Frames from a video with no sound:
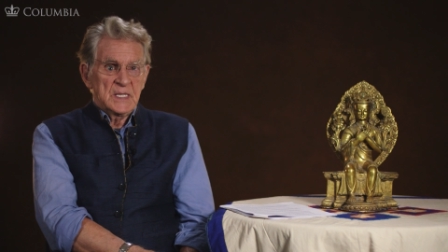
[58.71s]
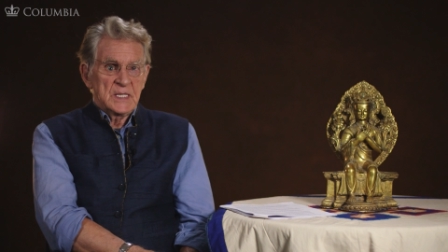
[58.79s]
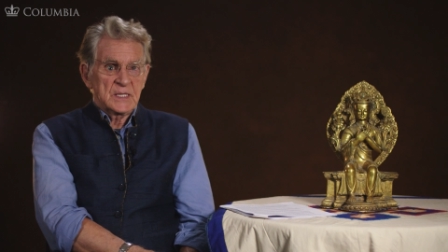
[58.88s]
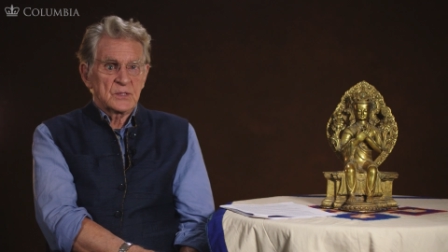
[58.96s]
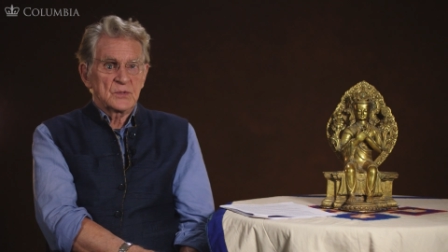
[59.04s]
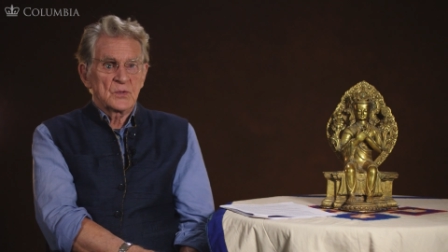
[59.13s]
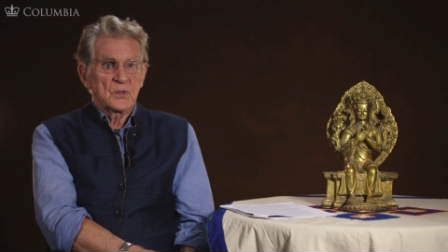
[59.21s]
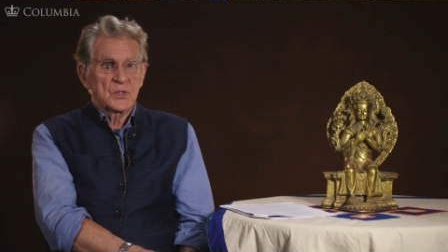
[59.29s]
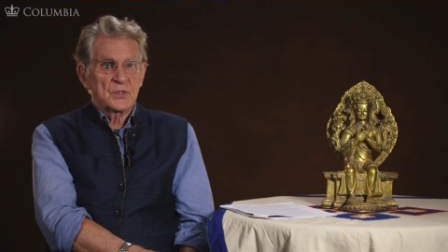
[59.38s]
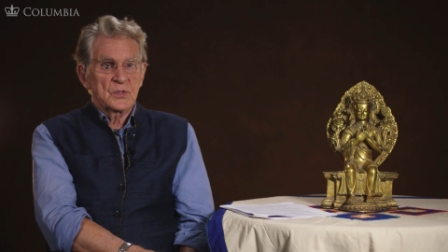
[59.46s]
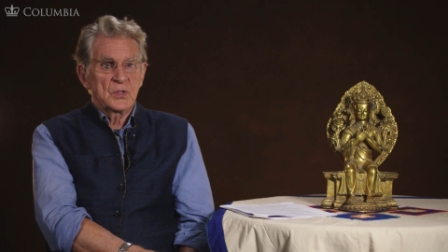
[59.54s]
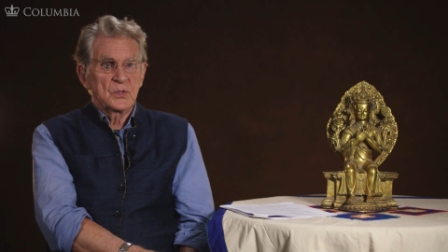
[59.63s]
He could
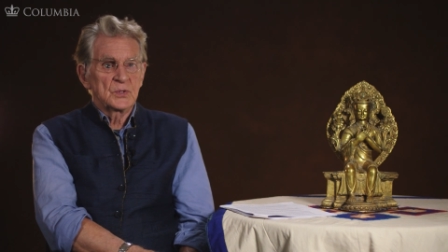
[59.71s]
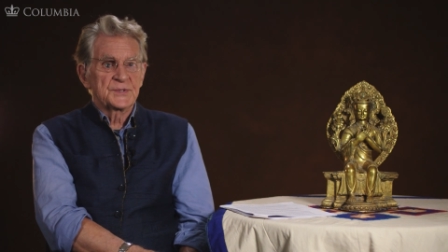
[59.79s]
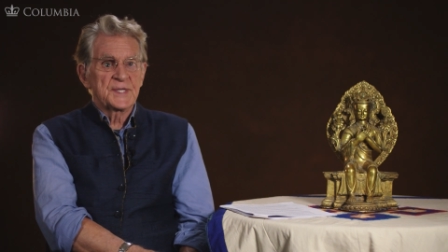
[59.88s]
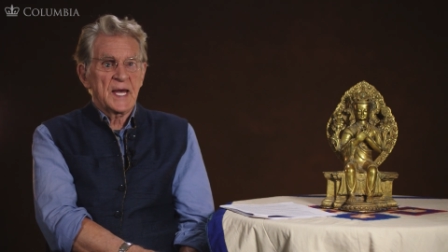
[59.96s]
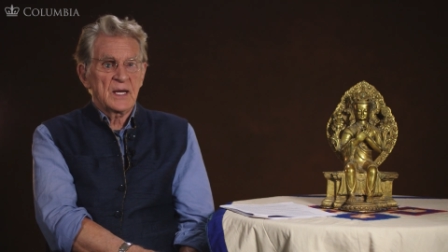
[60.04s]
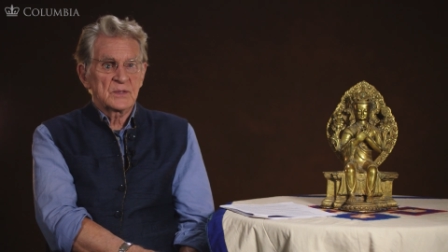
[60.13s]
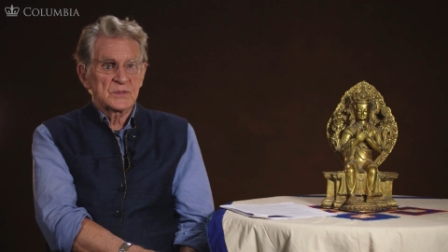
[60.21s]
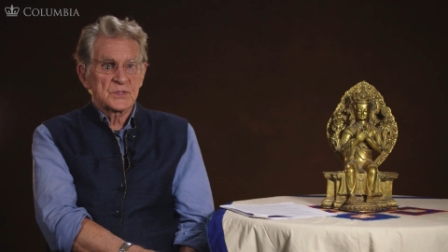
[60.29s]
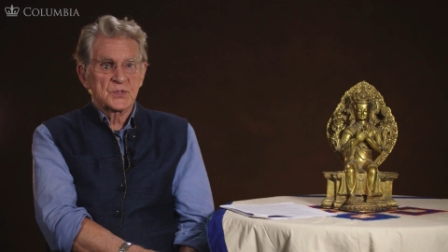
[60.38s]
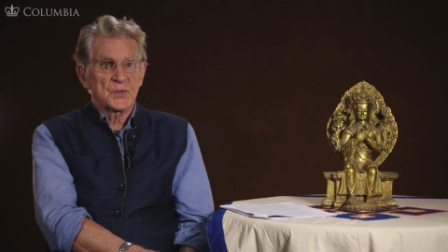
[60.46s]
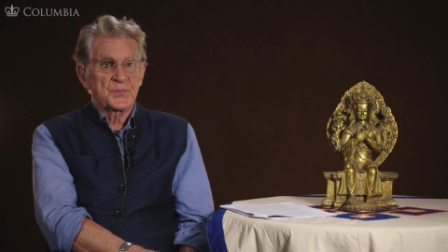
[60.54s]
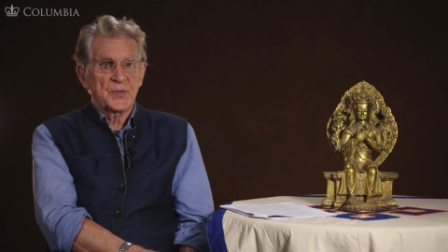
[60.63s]
order whole
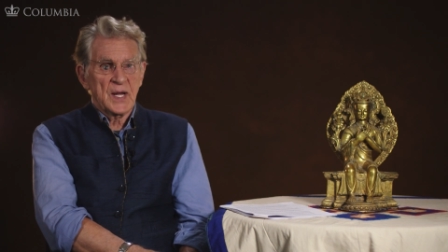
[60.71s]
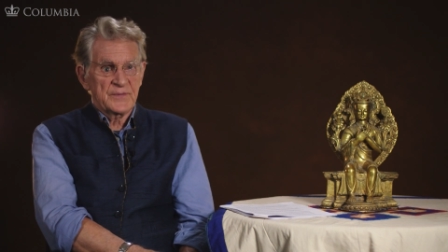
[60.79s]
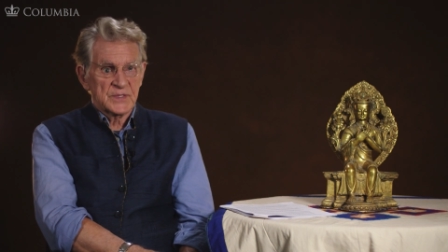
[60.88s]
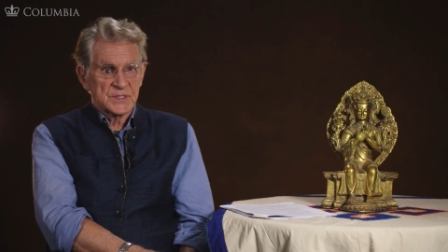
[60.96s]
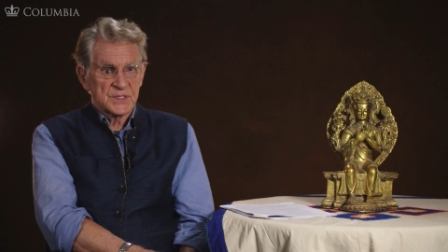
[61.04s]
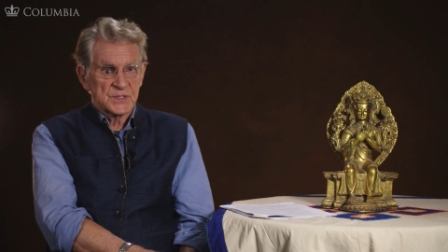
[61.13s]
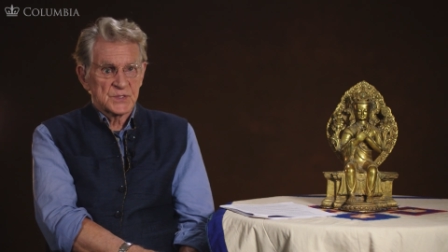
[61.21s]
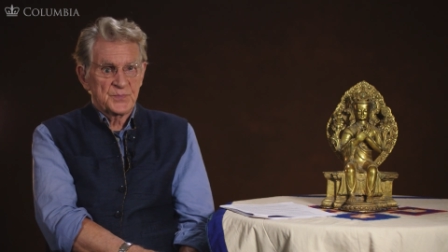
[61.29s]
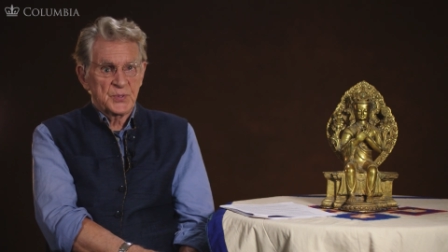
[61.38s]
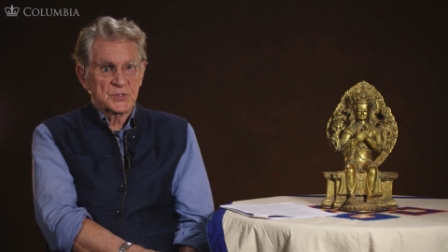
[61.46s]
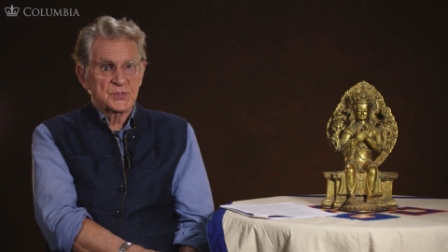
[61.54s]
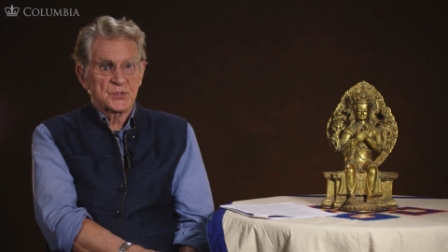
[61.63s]
towns or provinces
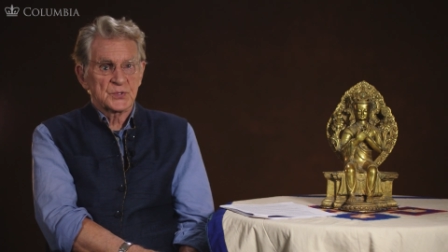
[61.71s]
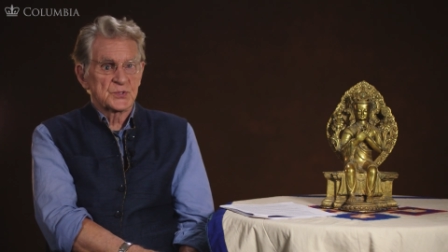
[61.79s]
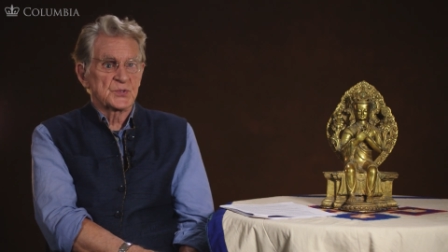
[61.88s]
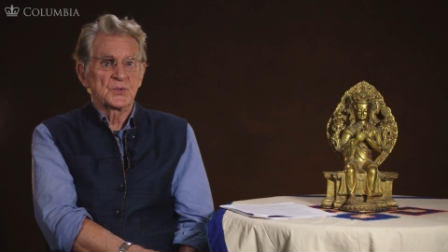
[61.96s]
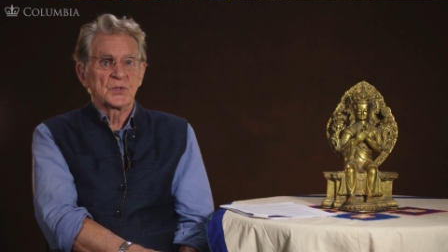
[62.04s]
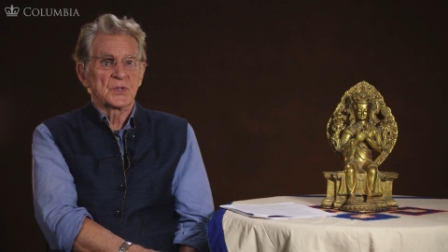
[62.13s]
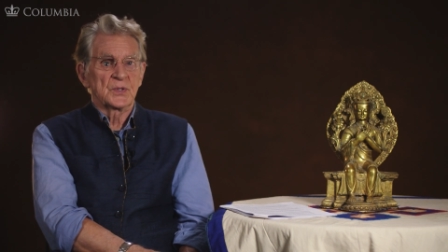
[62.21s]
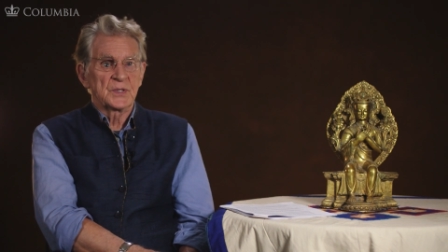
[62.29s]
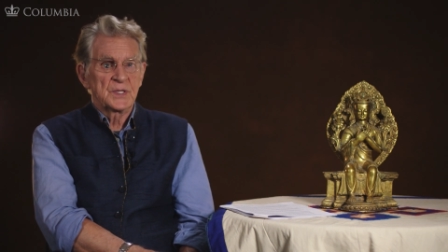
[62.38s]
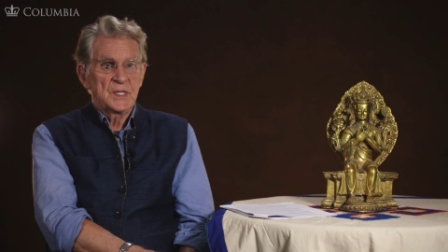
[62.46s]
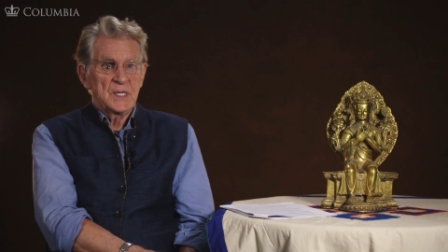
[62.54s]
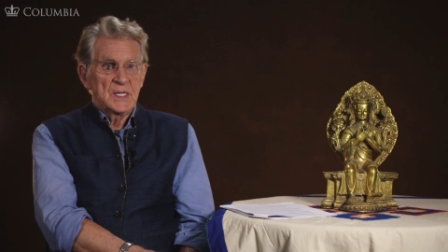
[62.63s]
put to the
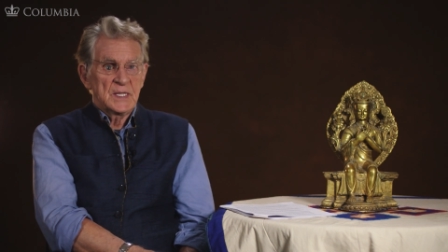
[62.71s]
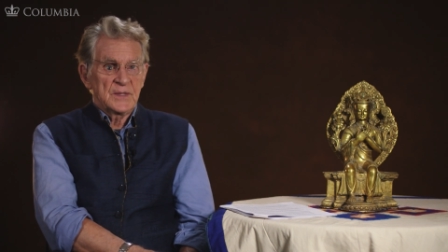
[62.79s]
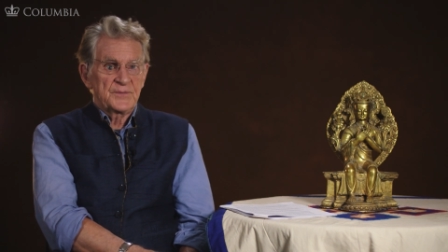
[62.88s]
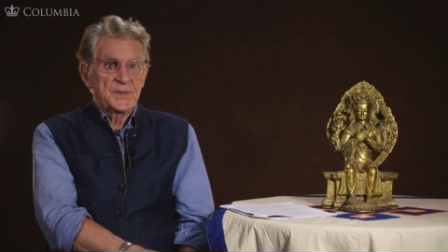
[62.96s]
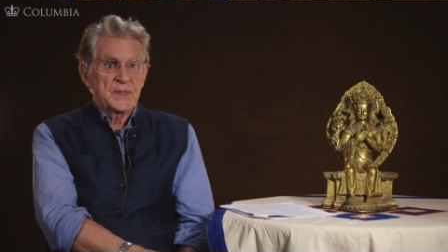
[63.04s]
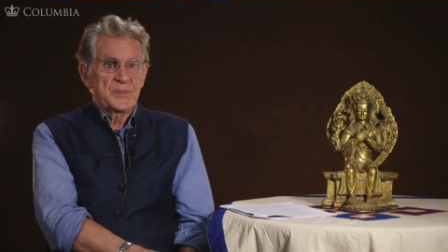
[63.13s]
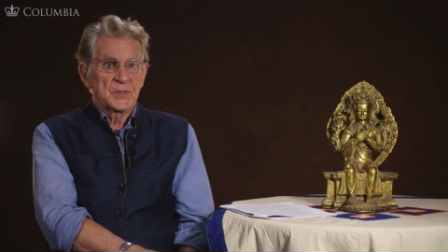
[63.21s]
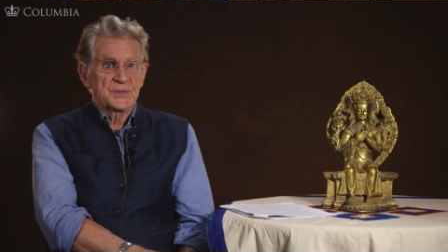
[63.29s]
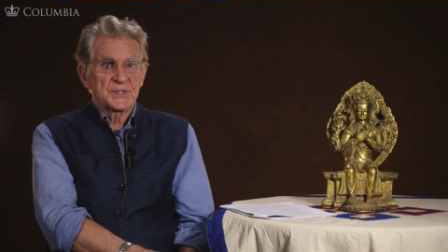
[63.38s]
sword if people